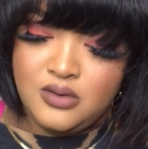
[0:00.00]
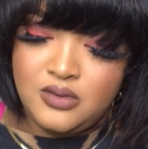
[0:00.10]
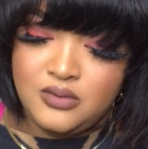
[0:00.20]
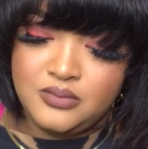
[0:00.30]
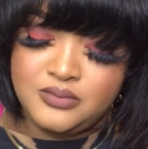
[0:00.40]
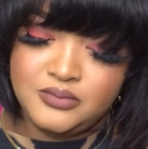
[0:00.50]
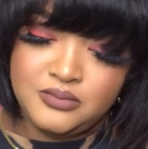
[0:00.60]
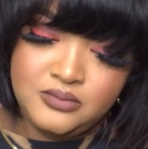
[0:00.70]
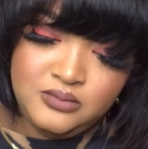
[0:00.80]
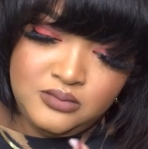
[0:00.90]

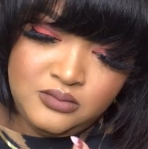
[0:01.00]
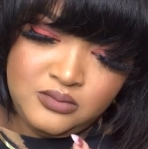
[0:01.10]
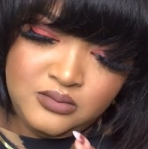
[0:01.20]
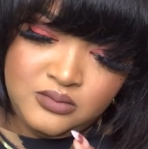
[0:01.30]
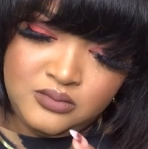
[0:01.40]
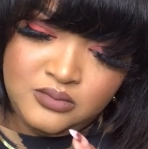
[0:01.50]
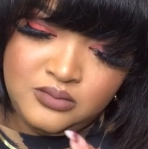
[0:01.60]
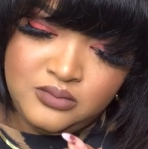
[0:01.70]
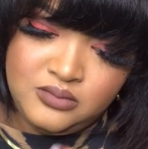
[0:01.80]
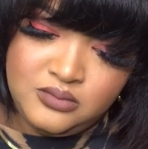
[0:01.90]

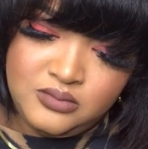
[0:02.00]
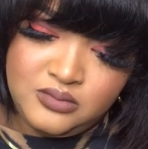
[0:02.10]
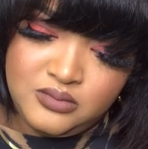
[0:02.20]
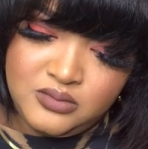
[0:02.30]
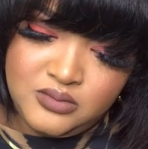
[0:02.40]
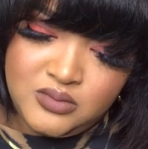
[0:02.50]
No one is speaking in this clip.